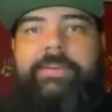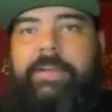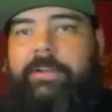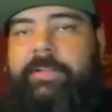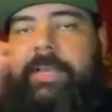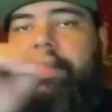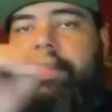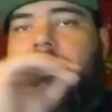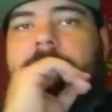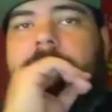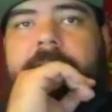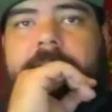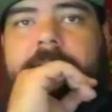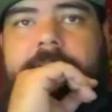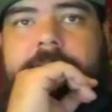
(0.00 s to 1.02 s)
out later,
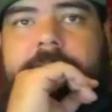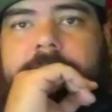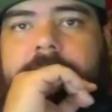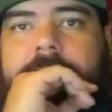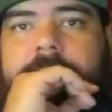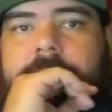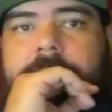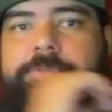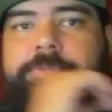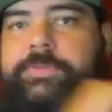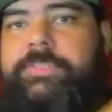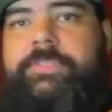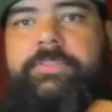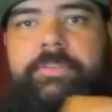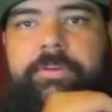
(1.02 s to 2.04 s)
because this
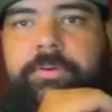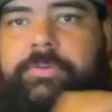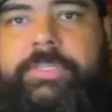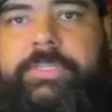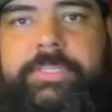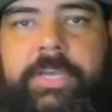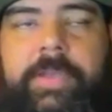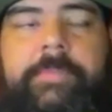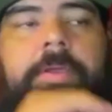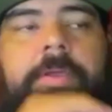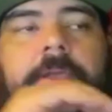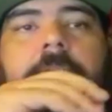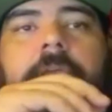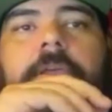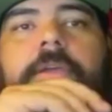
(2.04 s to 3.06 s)
was the only time,
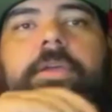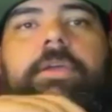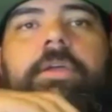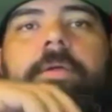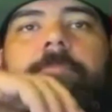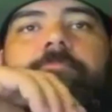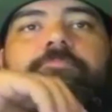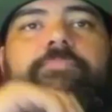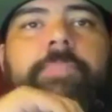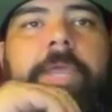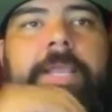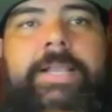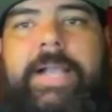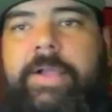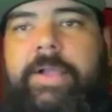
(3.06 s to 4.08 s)

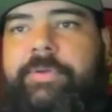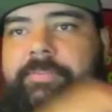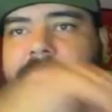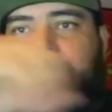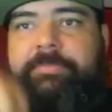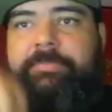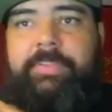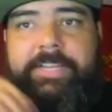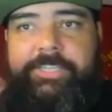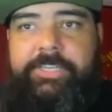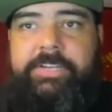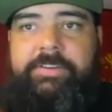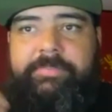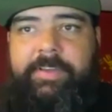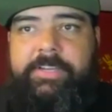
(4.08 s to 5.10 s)
it got rid of the flesh
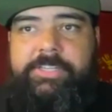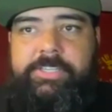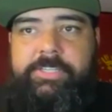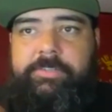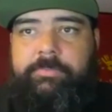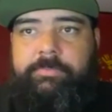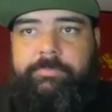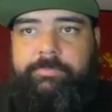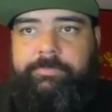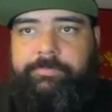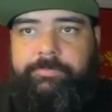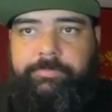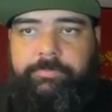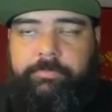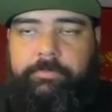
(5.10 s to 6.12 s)
infection,
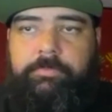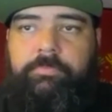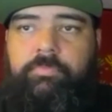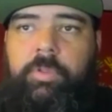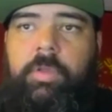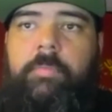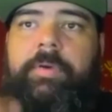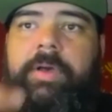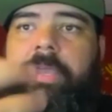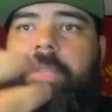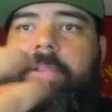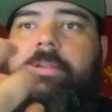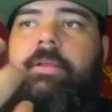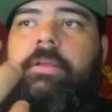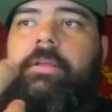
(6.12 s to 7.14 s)
but
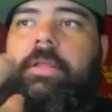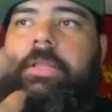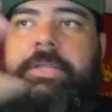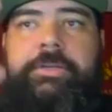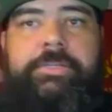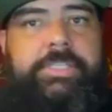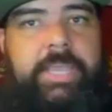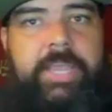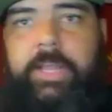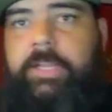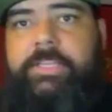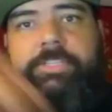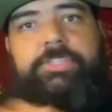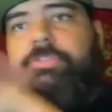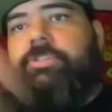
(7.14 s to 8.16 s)
there's
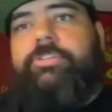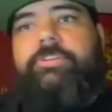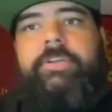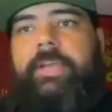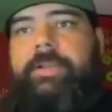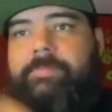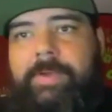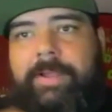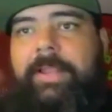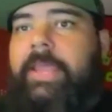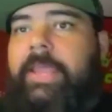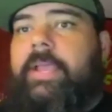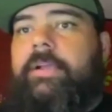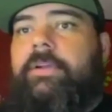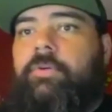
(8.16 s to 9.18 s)
hella suture in my
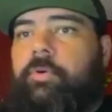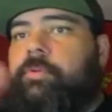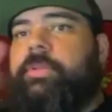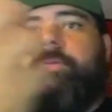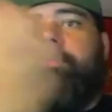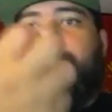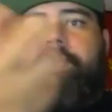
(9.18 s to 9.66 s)
leg holding my